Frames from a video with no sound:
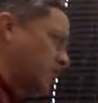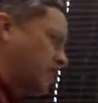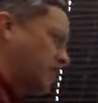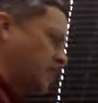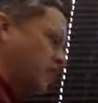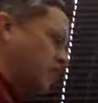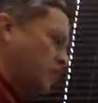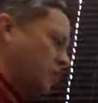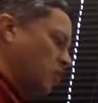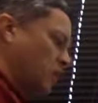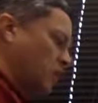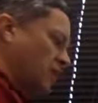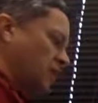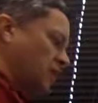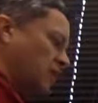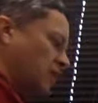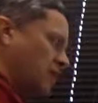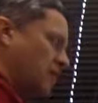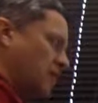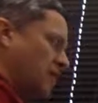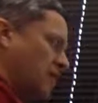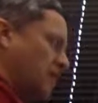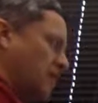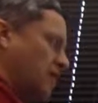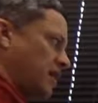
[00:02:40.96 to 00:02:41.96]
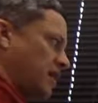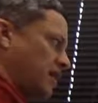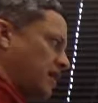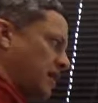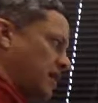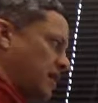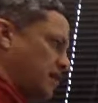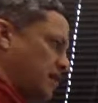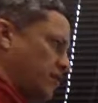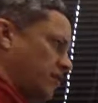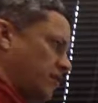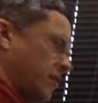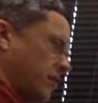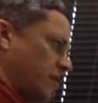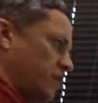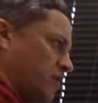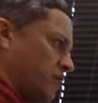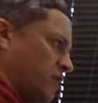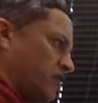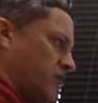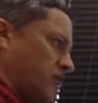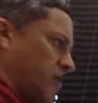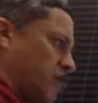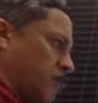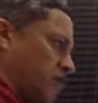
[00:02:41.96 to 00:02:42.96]
they go in
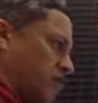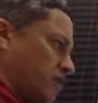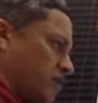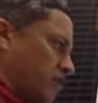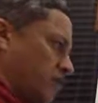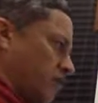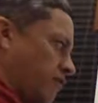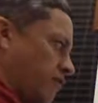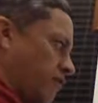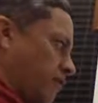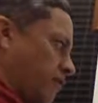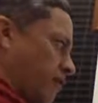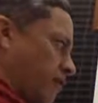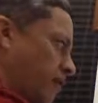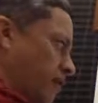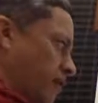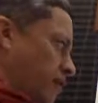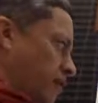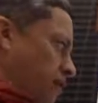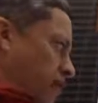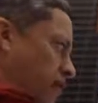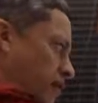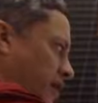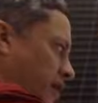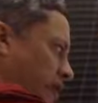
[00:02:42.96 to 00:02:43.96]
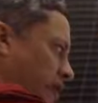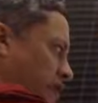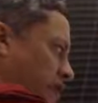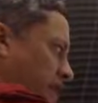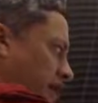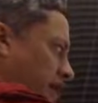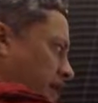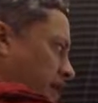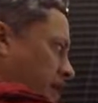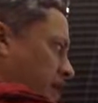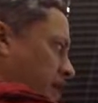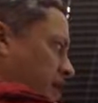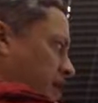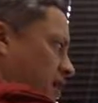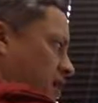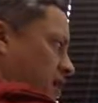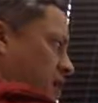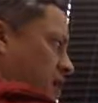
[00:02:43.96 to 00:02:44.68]
intervals of 4. Okay?